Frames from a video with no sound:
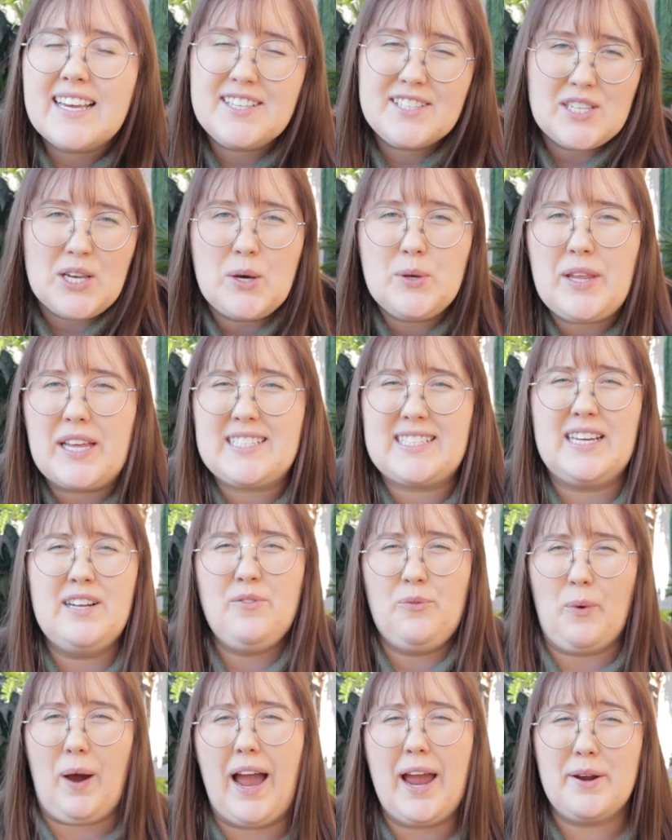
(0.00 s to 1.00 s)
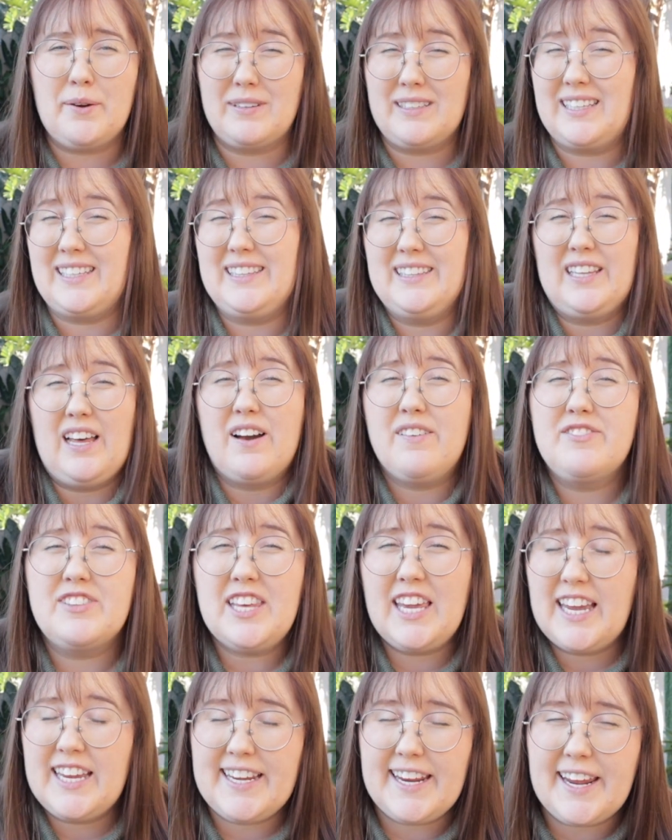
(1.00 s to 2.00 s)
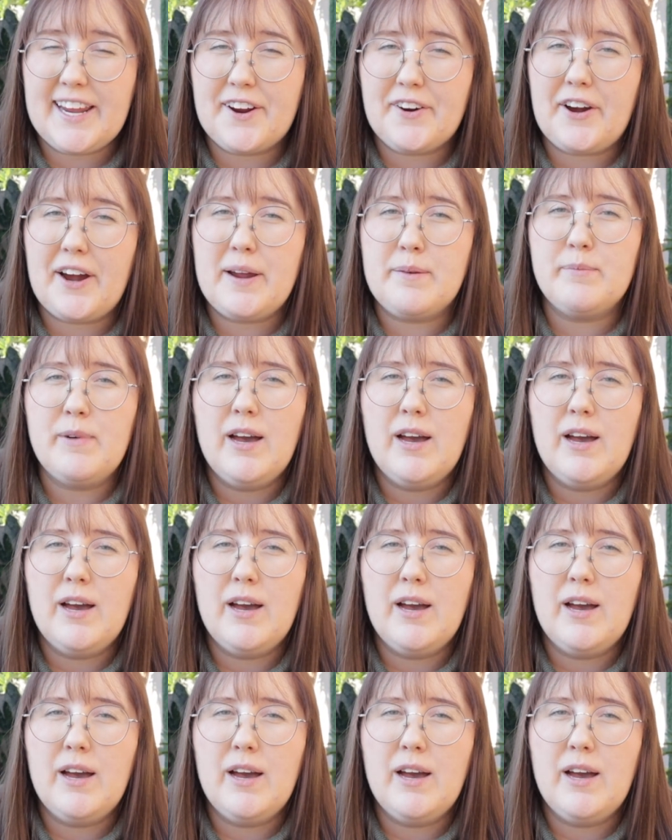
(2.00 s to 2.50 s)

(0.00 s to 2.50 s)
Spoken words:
And so that's kind of why I really love the Enneagram.